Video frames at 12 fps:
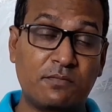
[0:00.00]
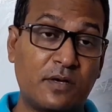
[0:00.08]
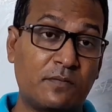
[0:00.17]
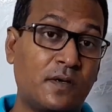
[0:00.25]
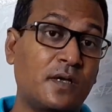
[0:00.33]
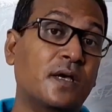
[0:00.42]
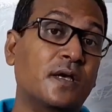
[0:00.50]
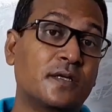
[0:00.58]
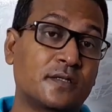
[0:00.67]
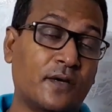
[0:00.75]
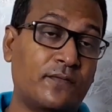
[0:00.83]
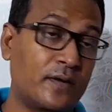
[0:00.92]
may be
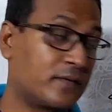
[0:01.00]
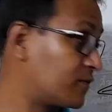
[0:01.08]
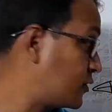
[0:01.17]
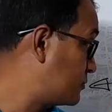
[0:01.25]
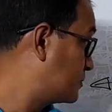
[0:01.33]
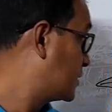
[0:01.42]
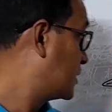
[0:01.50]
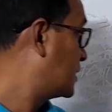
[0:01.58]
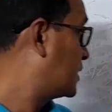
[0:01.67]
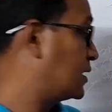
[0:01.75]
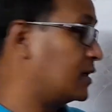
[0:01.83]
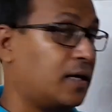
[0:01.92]
suffering from
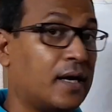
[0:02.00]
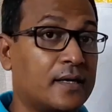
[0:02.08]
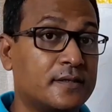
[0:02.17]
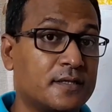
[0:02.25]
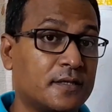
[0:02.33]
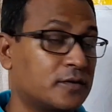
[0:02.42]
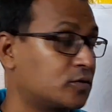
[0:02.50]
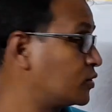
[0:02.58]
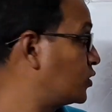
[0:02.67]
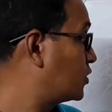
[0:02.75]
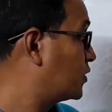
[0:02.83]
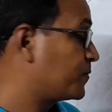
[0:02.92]
allergy.
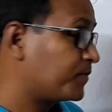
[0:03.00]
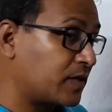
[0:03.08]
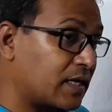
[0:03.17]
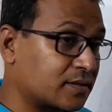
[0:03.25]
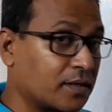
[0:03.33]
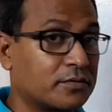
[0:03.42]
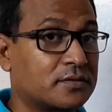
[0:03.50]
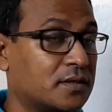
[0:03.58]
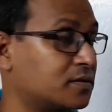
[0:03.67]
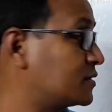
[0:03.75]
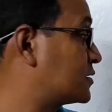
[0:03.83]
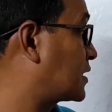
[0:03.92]
So that
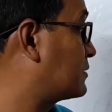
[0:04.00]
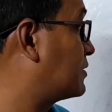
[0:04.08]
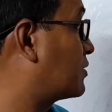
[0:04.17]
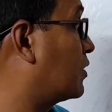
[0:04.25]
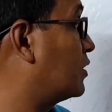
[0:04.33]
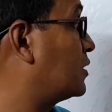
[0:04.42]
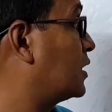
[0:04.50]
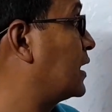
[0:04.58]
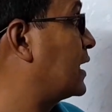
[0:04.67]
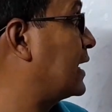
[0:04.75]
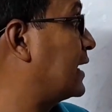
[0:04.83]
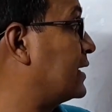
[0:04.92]
substances can be called
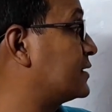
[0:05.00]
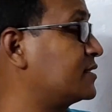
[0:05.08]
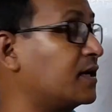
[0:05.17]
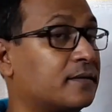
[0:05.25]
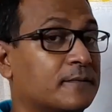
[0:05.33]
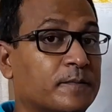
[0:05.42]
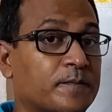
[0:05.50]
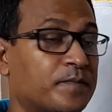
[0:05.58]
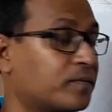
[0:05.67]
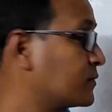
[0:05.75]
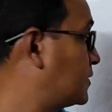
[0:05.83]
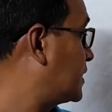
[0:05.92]
allergen.
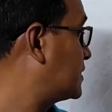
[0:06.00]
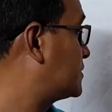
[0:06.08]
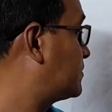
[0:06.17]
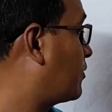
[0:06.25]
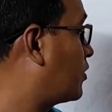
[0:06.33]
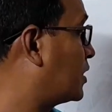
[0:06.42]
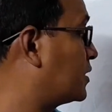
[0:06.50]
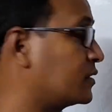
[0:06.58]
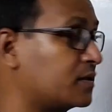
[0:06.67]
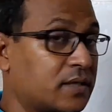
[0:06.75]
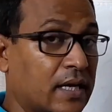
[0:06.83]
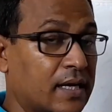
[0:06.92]
That is, pollen
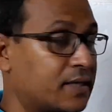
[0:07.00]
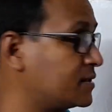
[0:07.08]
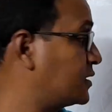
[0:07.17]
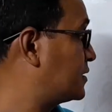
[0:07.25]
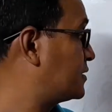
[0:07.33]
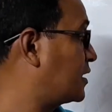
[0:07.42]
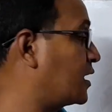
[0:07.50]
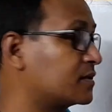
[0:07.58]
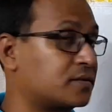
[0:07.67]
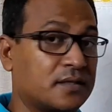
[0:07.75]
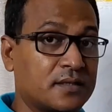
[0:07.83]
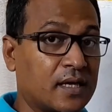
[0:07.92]
is allergen, dust
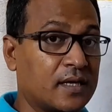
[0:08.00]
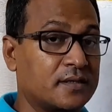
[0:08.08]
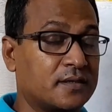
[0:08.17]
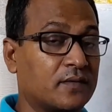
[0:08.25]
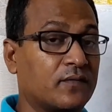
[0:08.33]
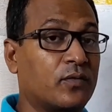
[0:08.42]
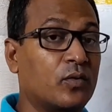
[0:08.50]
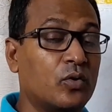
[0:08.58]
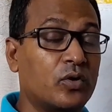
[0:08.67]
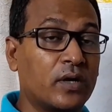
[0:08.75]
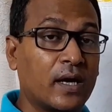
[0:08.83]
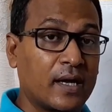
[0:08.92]
is allergen,
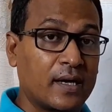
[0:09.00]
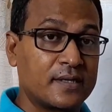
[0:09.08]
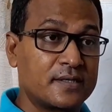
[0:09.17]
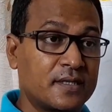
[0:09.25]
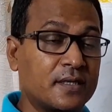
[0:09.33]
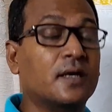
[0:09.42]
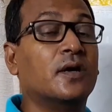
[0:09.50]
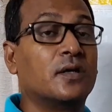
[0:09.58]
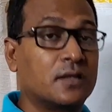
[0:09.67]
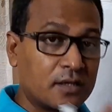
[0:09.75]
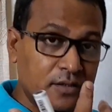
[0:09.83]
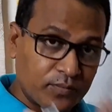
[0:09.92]
food allergy.
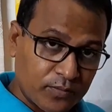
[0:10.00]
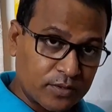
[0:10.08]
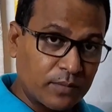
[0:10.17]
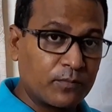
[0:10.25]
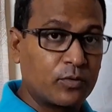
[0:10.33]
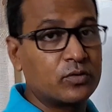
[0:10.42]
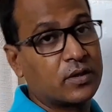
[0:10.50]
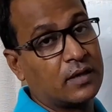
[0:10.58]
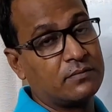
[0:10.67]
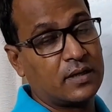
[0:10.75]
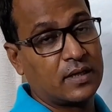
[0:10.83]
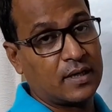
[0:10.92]
There is some food
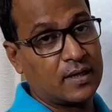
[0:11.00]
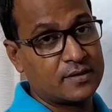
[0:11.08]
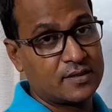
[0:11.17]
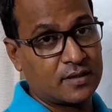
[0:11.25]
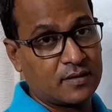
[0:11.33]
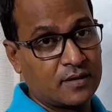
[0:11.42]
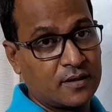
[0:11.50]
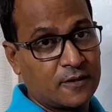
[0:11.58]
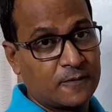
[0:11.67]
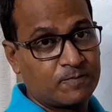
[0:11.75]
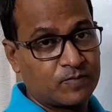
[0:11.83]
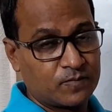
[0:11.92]
can be an allergen,
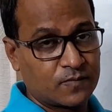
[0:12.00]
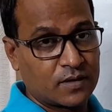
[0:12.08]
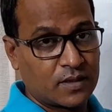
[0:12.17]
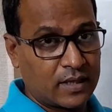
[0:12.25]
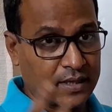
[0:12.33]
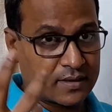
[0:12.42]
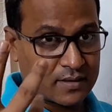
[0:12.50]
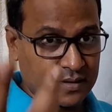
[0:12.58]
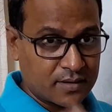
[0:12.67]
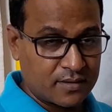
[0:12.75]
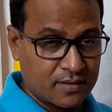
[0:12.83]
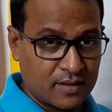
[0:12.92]
like
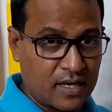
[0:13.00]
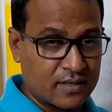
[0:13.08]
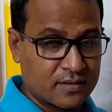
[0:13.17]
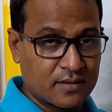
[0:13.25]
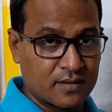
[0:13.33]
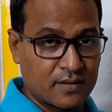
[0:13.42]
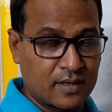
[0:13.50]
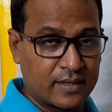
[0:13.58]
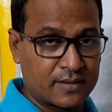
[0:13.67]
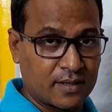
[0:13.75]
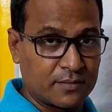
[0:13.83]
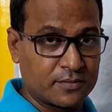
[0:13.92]

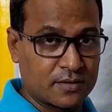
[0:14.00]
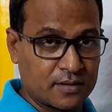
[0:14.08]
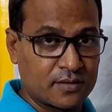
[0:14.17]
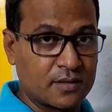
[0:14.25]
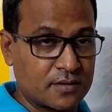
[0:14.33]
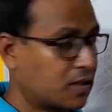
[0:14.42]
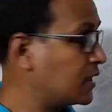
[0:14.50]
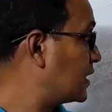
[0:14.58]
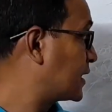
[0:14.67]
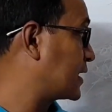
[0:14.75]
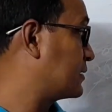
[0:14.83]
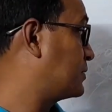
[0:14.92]
nut-like substances
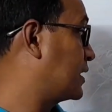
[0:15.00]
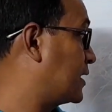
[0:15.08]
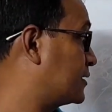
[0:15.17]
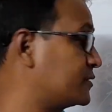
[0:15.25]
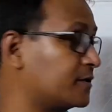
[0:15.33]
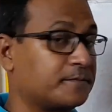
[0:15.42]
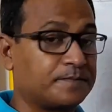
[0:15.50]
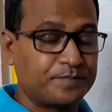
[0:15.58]
can be allergen.